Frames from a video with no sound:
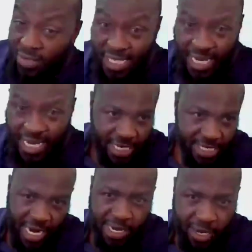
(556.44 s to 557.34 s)
architecture,
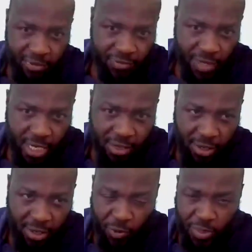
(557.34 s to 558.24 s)
and I've
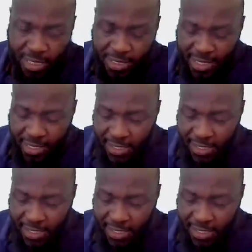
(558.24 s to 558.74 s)
looked at